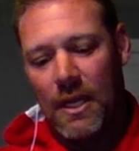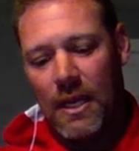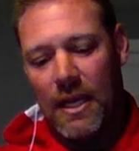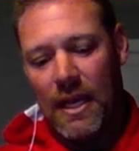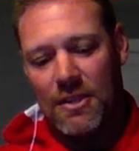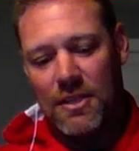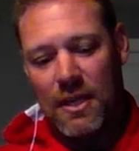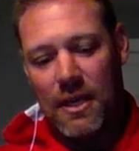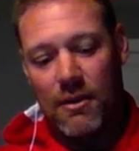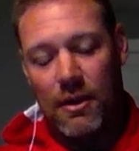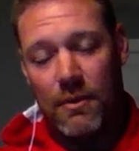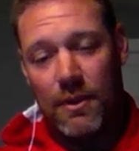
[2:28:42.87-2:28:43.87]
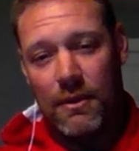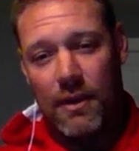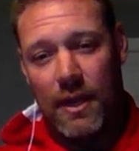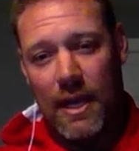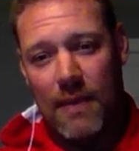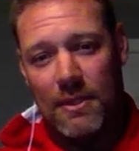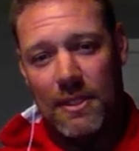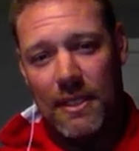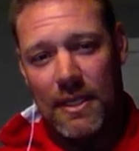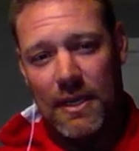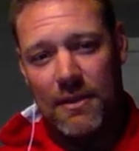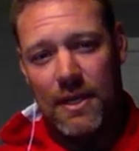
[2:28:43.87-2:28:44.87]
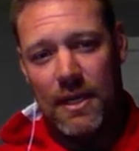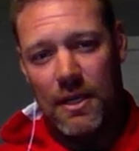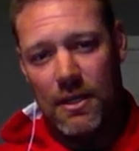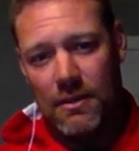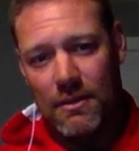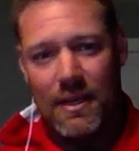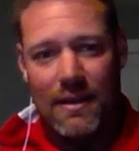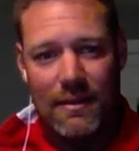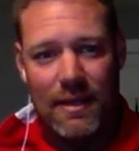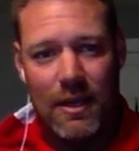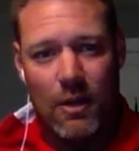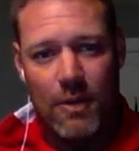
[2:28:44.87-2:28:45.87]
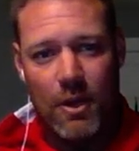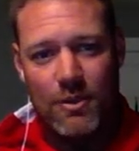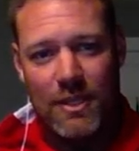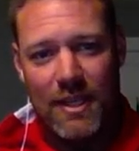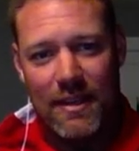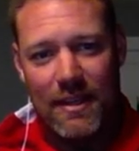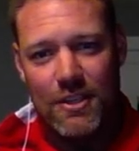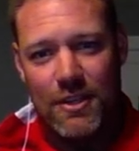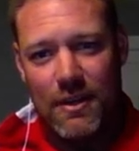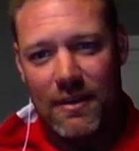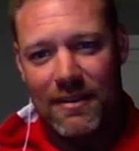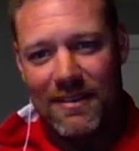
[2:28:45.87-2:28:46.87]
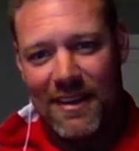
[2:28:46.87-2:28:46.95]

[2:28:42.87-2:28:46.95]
And actually, I agreed with Greg Hamilton the other day to help coach again this year.